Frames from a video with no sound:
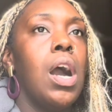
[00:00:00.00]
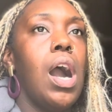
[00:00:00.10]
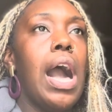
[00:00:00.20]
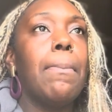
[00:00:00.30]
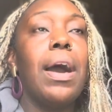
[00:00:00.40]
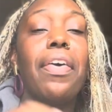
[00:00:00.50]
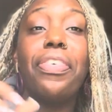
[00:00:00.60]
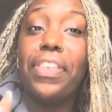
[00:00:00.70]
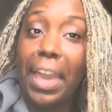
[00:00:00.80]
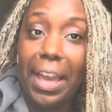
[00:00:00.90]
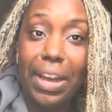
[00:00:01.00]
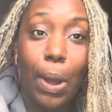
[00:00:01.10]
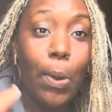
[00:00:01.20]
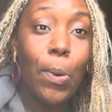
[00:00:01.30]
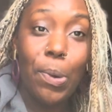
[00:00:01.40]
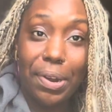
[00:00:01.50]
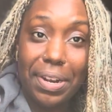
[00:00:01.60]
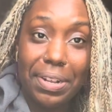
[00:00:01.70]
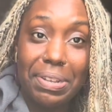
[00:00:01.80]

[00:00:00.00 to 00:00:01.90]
A quirk.